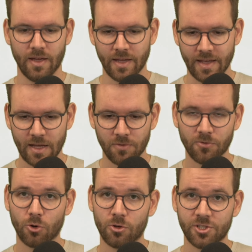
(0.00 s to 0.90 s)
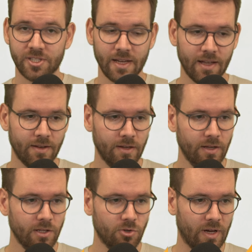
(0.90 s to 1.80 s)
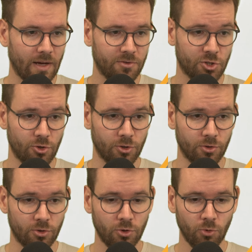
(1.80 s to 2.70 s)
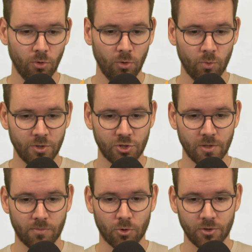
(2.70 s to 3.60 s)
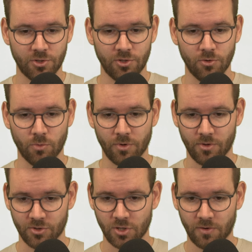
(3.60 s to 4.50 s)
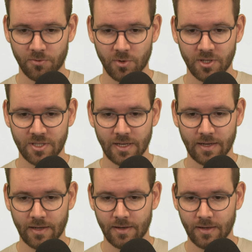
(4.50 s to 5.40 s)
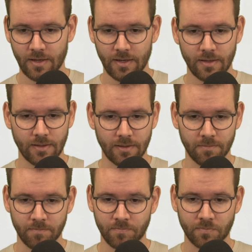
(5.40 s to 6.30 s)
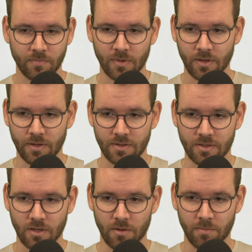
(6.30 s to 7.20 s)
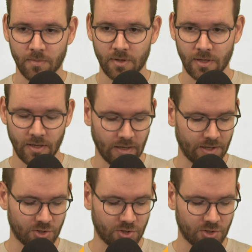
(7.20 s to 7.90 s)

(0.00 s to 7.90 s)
Again, of course, then you have a certain tool which supports you with your software design. It's some I